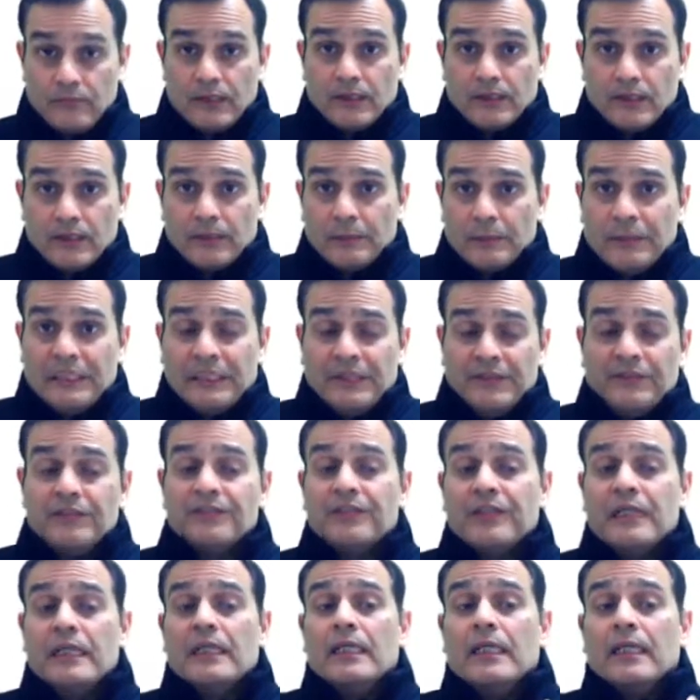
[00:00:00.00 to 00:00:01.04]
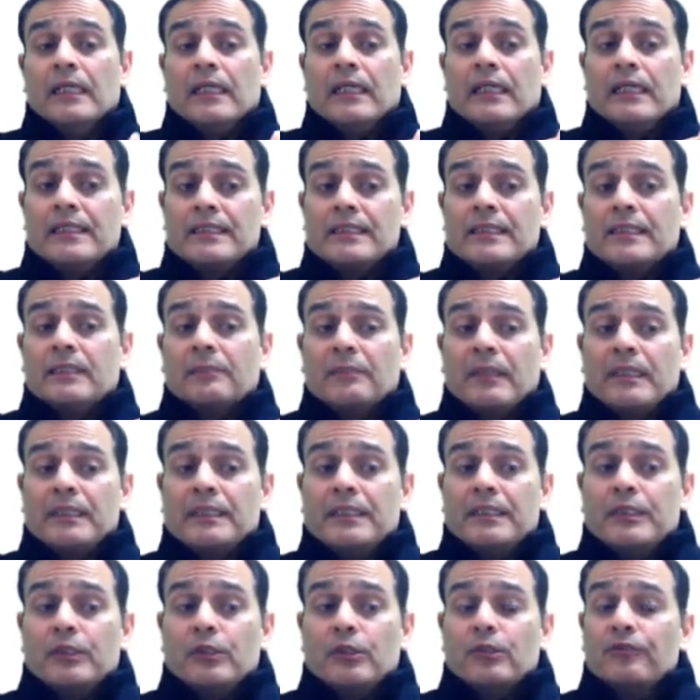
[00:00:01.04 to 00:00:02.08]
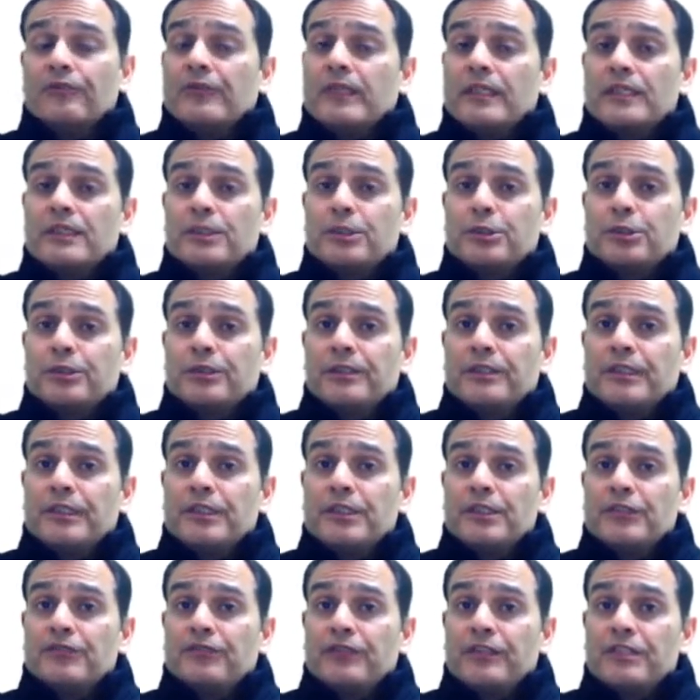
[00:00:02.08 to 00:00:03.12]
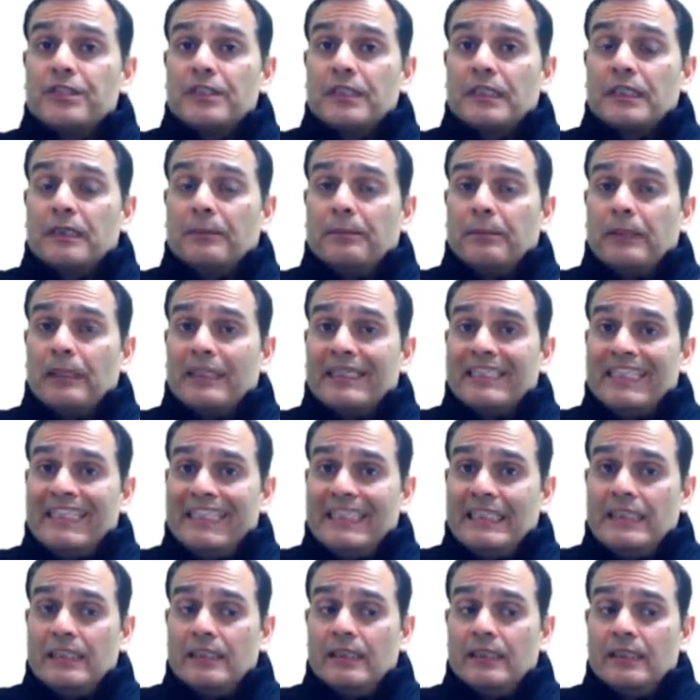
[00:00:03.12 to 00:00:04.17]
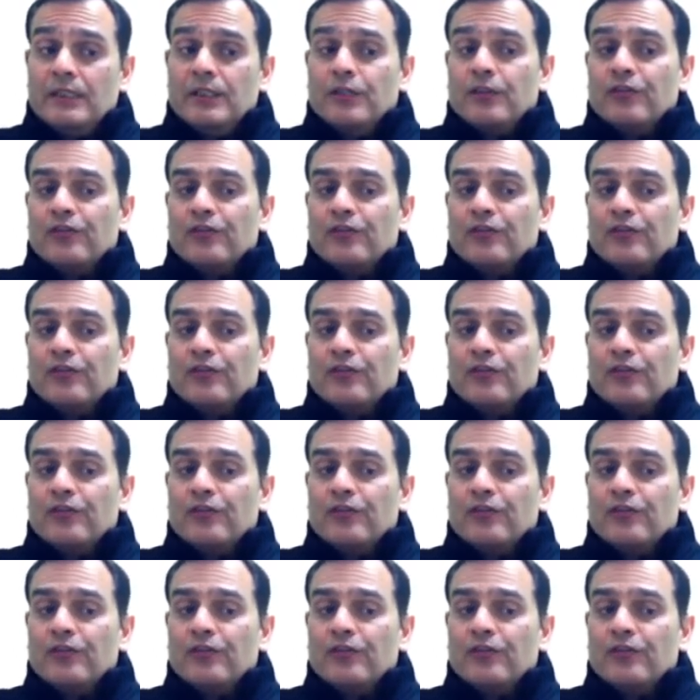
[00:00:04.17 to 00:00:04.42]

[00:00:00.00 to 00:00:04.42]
That means, let's say my date of transition is 1st April 18.